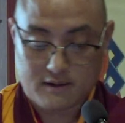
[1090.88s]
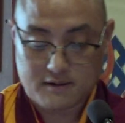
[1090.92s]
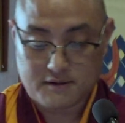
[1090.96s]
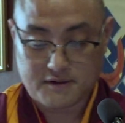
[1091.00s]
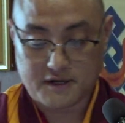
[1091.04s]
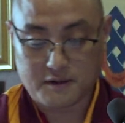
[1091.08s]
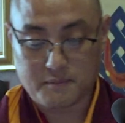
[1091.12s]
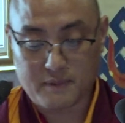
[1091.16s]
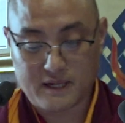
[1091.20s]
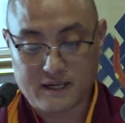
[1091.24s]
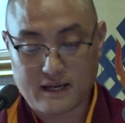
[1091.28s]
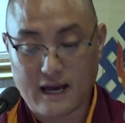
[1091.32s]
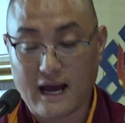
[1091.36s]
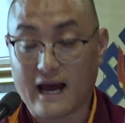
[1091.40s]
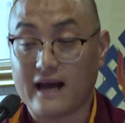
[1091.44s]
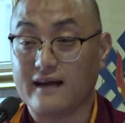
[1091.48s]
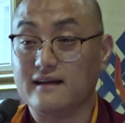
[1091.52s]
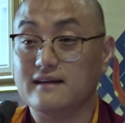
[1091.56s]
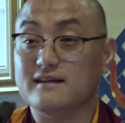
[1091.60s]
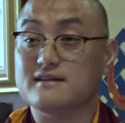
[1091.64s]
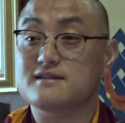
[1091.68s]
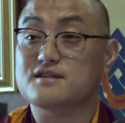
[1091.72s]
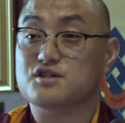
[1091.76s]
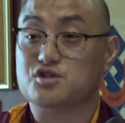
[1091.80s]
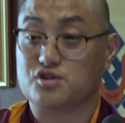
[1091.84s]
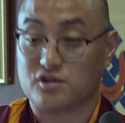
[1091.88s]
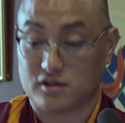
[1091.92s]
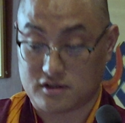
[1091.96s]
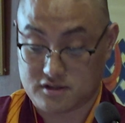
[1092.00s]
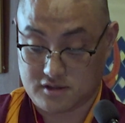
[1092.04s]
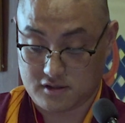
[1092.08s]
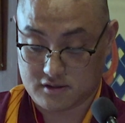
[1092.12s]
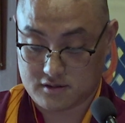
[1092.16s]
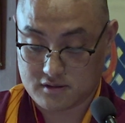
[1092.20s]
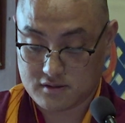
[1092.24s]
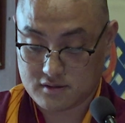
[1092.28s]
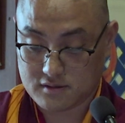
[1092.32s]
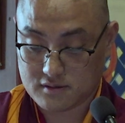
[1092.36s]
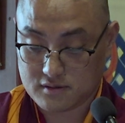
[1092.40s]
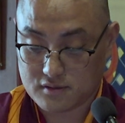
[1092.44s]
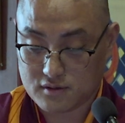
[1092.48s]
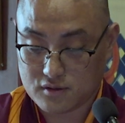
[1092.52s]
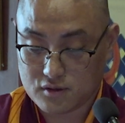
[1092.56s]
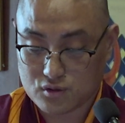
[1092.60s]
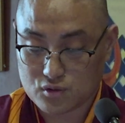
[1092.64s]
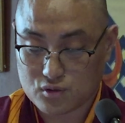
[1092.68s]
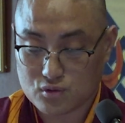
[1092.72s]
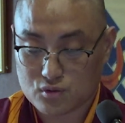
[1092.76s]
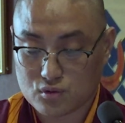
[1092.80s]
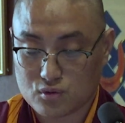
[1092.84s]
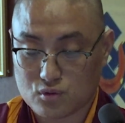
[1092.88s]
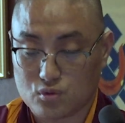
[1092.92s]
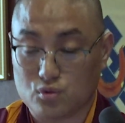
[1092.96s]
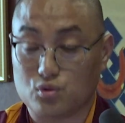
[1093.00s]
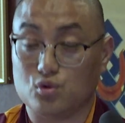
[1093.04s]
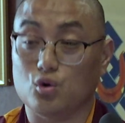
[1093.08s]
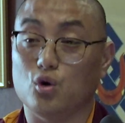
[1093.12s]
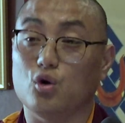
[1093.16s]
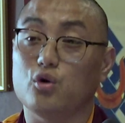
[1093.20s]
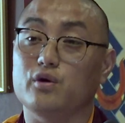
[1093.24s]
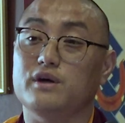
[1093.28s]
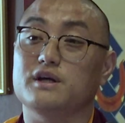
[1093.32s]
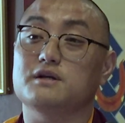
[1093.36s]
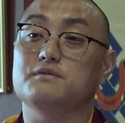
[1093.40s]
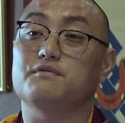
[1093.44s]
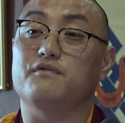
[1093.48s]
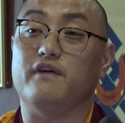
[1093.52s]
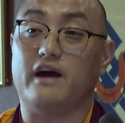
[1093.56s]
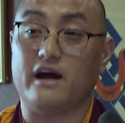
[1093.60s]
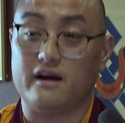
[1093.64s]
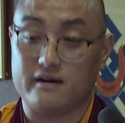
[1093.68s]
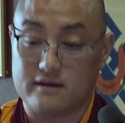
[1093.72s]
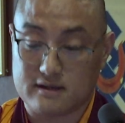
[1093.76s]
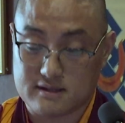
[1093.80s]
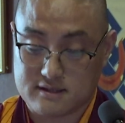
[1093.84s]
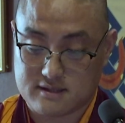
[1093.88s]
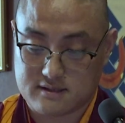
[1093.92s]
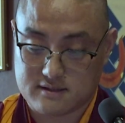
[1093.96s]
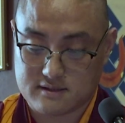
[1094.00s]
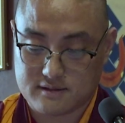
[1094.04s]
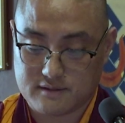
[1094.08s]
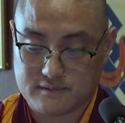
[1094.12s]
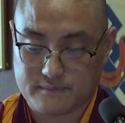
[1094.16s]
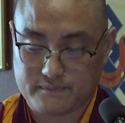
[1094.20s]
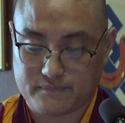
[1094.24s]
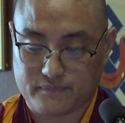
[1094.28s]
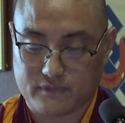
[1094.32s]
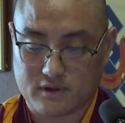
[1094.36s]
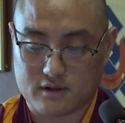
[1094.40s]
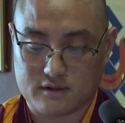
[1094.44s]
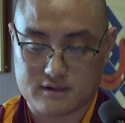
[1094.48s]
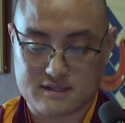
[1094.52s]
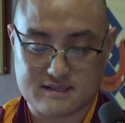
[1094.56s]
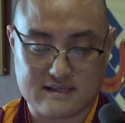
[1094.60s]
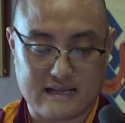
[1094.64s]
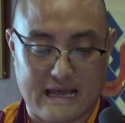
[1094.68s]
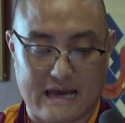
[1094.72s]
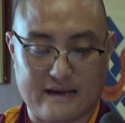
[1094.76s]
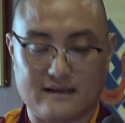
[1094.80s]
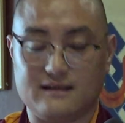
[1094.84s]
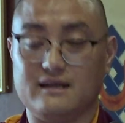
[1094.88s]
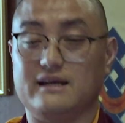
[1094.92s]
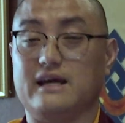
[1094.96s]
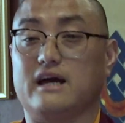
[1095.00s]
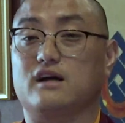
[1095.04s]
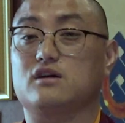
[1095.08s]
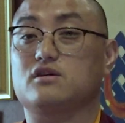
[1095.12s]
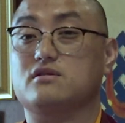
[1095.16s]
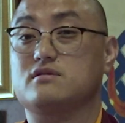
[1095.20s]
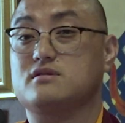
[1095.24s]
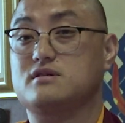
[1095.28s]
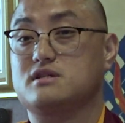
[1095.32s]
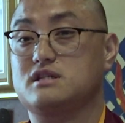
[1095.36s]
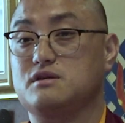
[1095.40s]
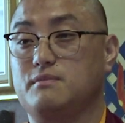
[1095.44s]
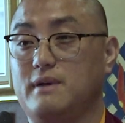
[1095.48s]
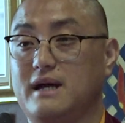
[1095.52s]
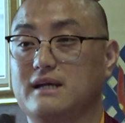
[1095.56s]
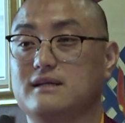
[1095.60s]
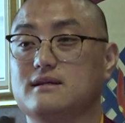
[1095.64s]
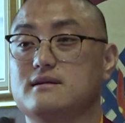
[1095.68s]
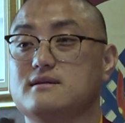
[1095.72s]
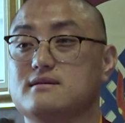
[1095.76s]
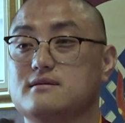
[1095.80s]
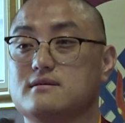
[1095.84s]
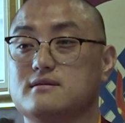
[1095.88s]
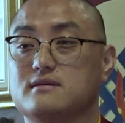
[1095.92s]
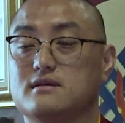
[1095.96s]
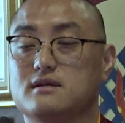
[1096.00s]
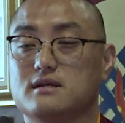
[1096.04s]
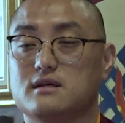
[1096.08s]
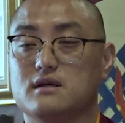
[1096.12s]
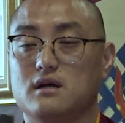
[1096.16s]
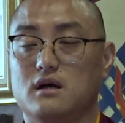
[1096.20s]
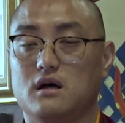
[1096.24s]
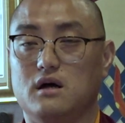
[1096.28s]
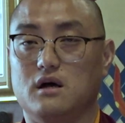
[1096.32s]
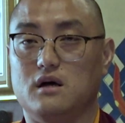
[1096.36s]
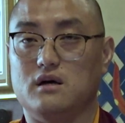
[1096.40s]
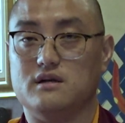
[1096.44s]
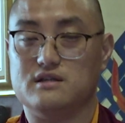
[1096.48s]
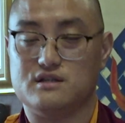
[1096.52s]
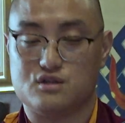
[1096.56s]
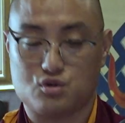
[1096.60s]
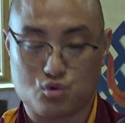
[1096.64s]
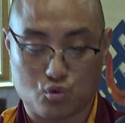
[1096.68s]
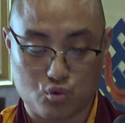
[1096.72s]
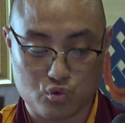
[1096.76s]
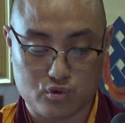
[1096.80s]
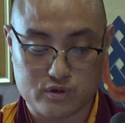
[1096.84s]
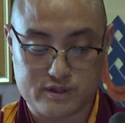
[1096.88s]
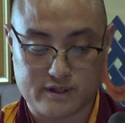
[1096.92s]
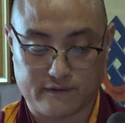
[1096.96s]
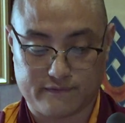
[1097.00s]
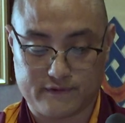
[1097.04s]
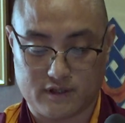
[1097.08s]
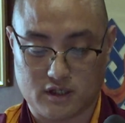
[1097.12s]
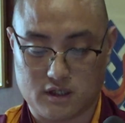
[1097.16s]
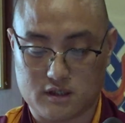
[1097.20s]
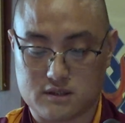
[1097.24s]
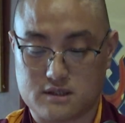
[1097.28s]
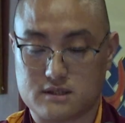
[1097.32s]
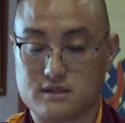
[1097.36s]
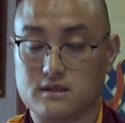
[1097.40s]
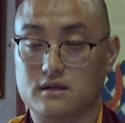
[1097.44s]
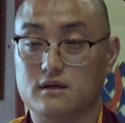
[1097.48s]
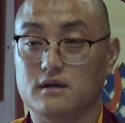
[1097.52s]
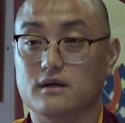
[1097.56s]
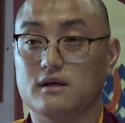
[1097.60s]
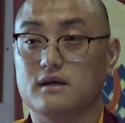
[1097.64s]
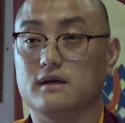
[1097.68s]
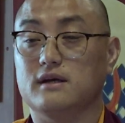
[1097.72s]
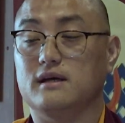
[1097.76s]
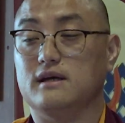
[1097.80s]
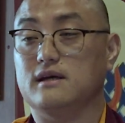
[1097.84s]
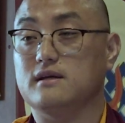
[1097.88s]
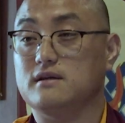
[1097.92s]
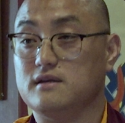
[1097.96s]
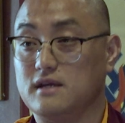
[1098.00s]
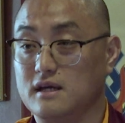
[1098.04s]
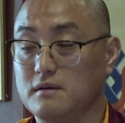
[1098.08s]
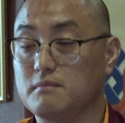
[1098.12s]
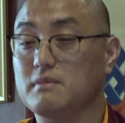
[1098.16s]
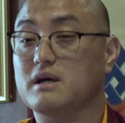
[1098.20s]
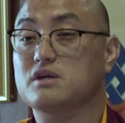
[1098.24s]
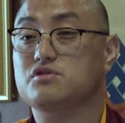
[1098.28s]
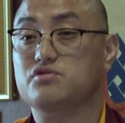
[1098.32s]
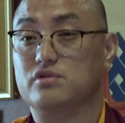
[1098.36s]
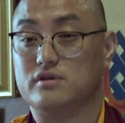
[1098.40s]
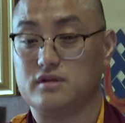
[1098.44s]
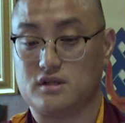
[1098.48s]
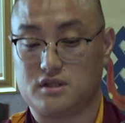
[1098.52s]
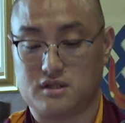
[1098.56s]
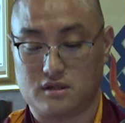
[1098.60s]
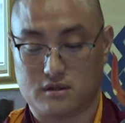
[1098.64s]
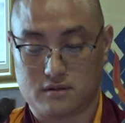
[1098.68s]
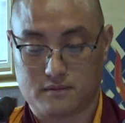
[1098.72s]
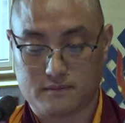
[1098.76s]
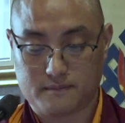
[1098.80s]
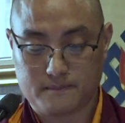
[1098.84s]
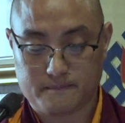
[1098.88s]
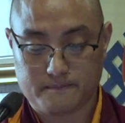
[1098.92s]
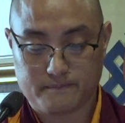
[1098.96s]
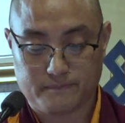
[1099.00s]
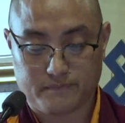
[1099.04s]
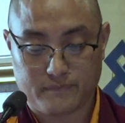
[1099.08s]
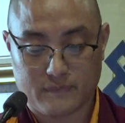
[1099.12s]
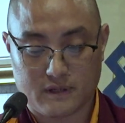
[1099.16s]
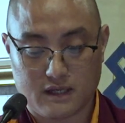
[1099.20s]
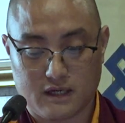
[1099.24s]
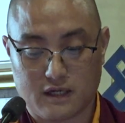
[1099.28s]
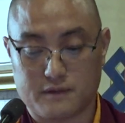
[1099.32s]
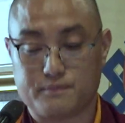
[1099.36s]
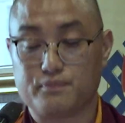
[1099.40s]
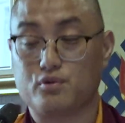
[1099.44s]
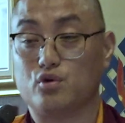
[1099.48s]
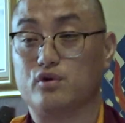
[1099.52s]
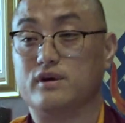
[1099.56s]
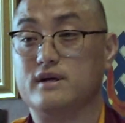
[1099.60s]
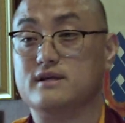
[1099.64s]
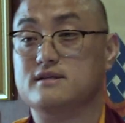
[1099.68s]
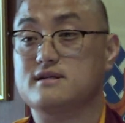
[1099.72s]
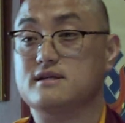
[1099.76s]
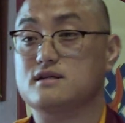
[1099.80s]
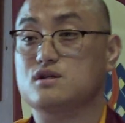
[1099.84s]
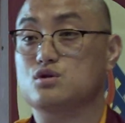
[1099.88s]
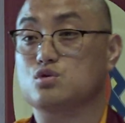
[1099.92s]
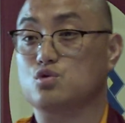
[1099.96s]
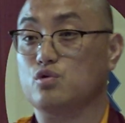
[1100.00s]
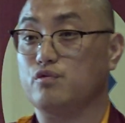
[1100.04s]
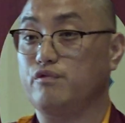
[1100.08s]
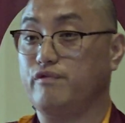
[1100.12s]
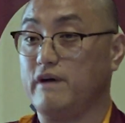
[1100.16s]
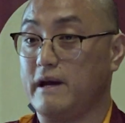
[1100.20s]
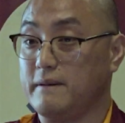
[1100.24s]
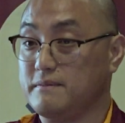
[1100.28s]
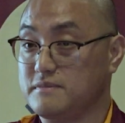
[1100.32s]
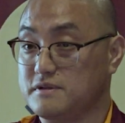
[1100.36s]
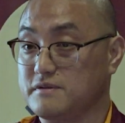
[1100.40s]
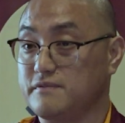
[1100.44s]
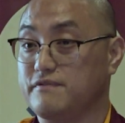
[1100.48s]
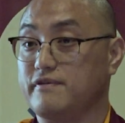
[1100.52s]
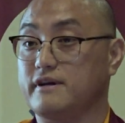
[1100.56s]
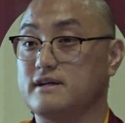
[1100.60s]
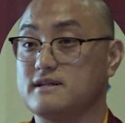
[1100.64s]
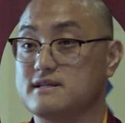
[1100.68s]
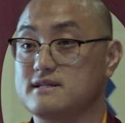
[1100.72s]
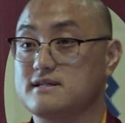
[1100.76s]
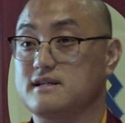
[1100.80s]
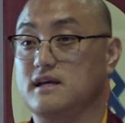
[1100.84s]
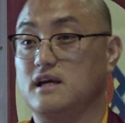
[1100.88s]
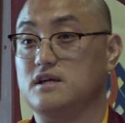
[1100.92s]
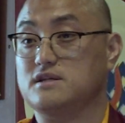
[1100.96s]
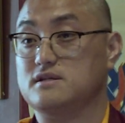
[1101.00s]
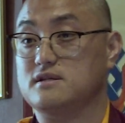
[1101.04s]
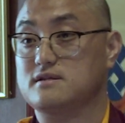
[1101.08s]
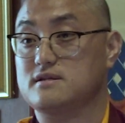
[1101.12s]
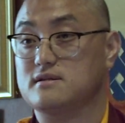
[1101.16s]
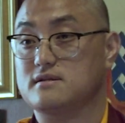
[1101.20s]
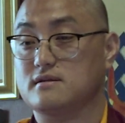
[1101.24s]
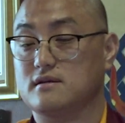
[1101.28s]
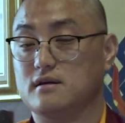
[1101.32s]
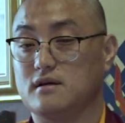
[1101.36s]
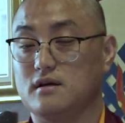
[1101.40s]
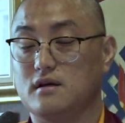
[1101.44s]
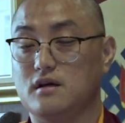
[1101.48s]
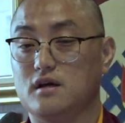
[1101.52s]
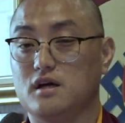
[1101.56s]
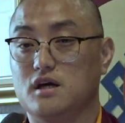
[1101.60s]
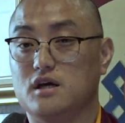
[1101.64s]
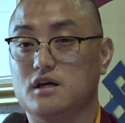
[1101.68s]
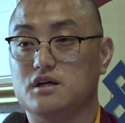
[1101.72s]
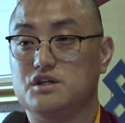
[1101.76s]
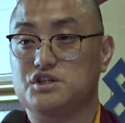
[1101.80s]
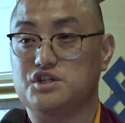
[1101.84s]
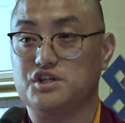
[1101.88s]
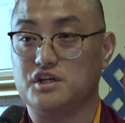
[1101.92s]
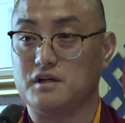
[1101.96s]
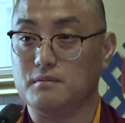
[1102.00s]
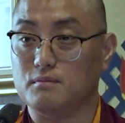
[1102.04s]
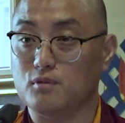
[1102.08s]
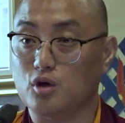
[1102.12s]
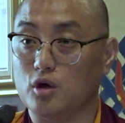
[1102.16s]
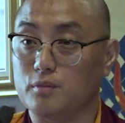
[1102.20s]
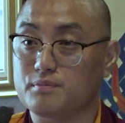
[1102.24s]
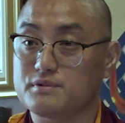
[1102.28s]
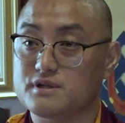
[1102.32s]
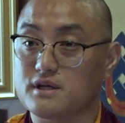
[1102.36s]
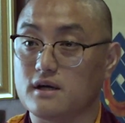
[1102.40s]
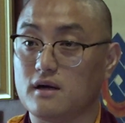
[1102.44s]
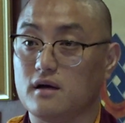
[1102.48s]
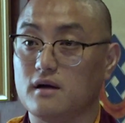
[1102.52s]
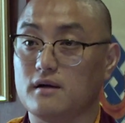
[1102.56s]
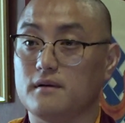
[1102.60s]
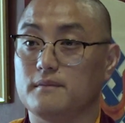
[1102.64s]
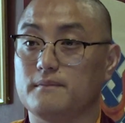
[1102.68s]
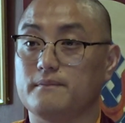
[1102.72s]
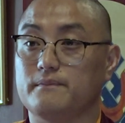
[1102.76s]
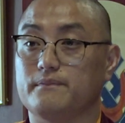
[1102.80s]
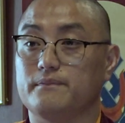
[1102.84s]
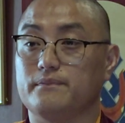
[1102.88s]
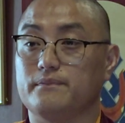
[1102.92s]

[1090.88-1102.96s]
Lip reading: remain highly structured, though it varies slightly across Tibetan schools of thoughts. In Nyingma tradition, it progresses through 5 different stages: Shirim Lobda,